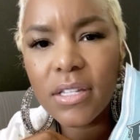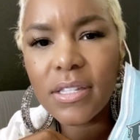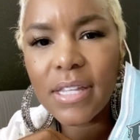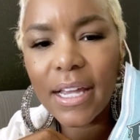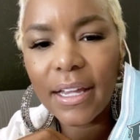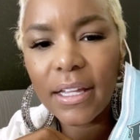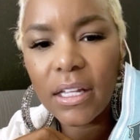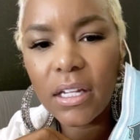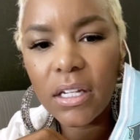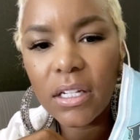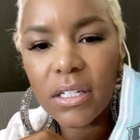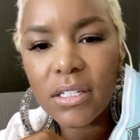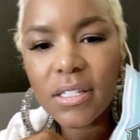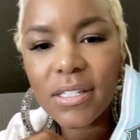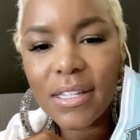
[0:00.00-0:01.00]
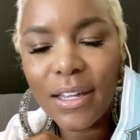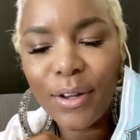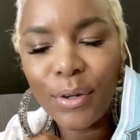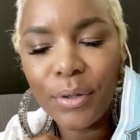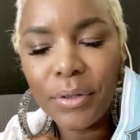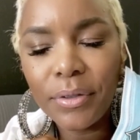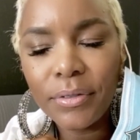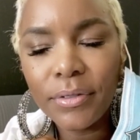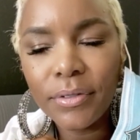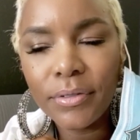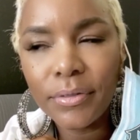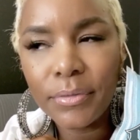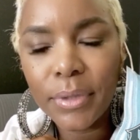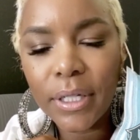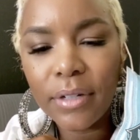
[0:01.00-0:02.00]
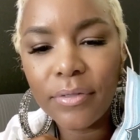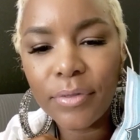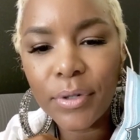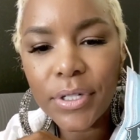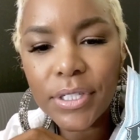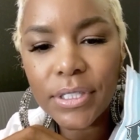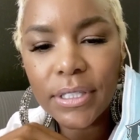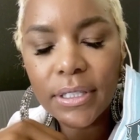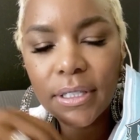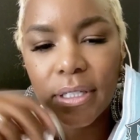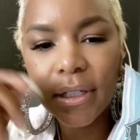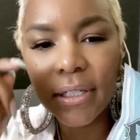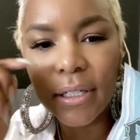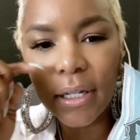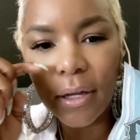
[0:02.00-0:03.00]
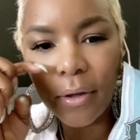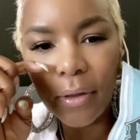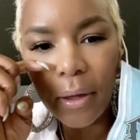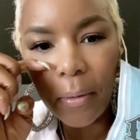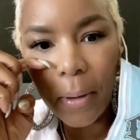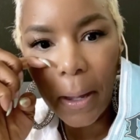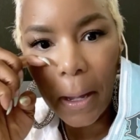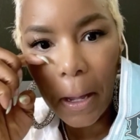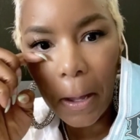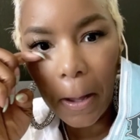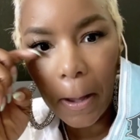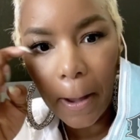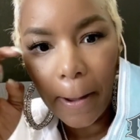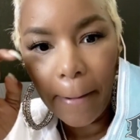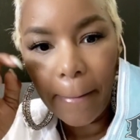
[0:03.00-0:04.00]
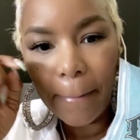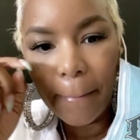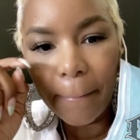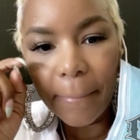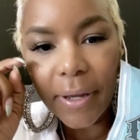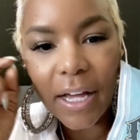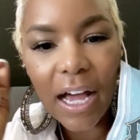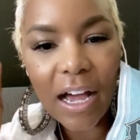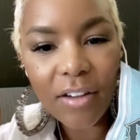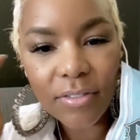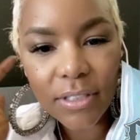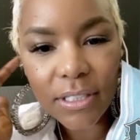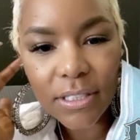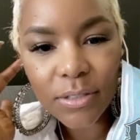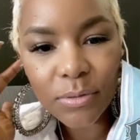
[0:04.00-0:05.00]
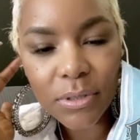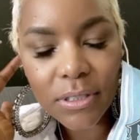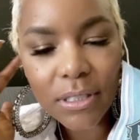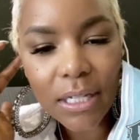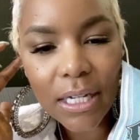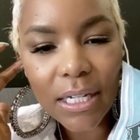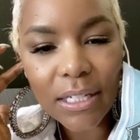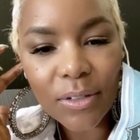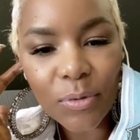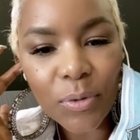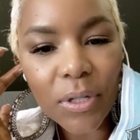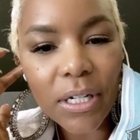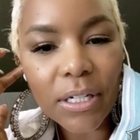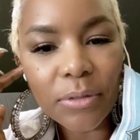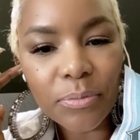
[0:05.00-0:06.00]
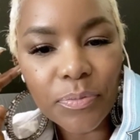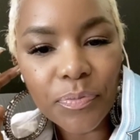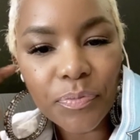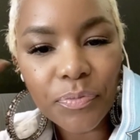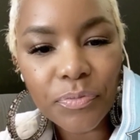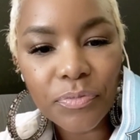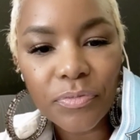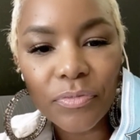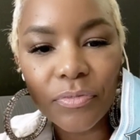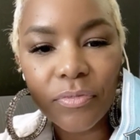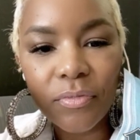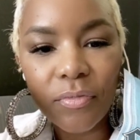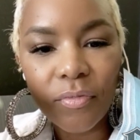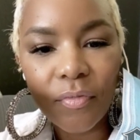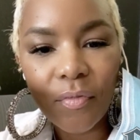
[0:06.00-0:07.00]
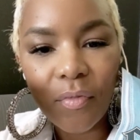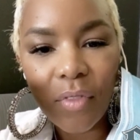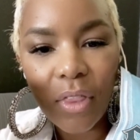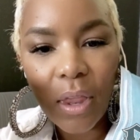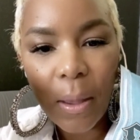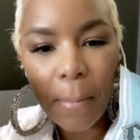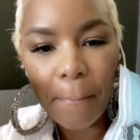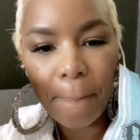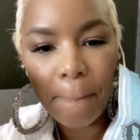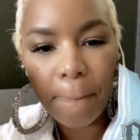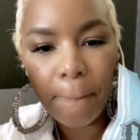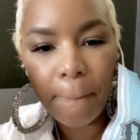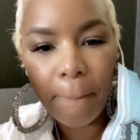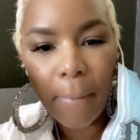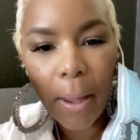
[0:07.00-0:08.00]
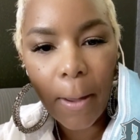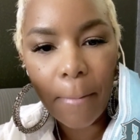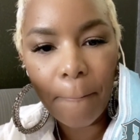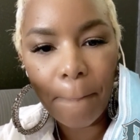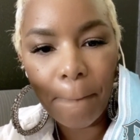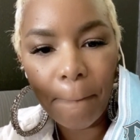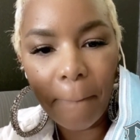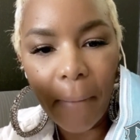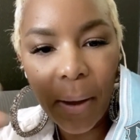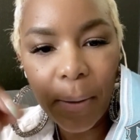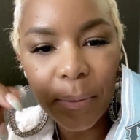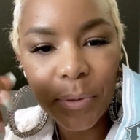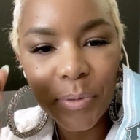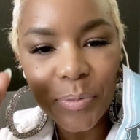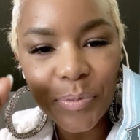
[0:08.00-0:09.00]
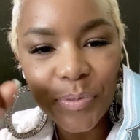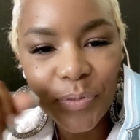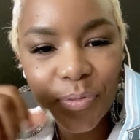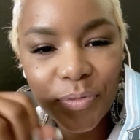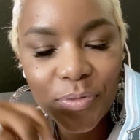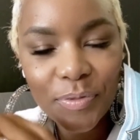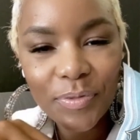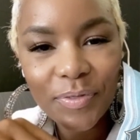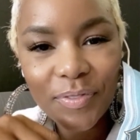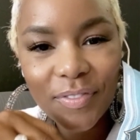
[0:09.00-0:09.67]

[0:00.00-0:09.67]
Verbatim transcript: second single, but unfortunately it didn't go that way. But Obvious was like the one. Be sure to like, comment, and